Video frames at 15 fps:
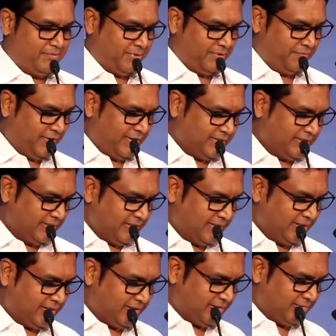
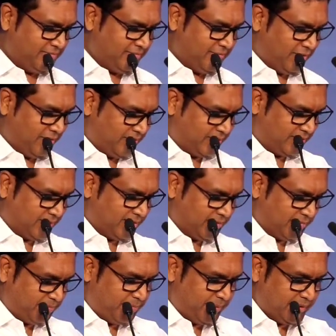Professor
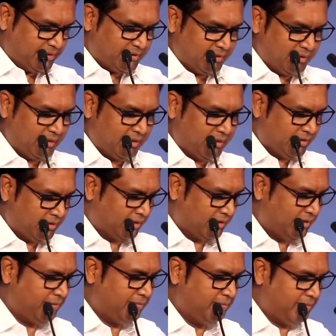Dr. Peter Laier,
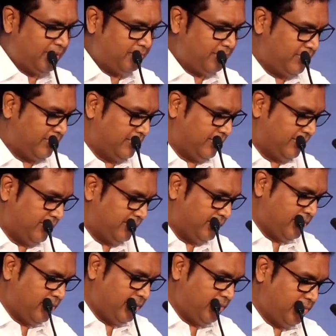member
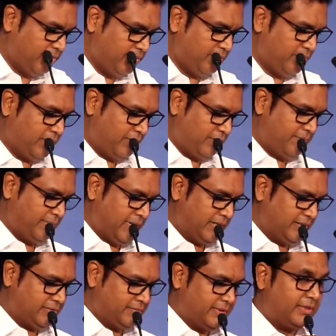Board of uh,
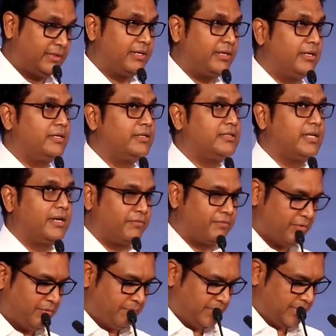Management ZF
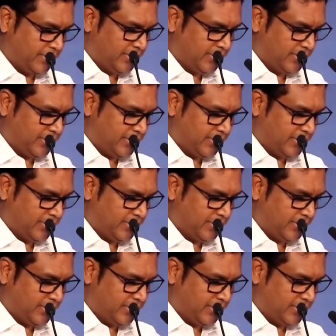Group,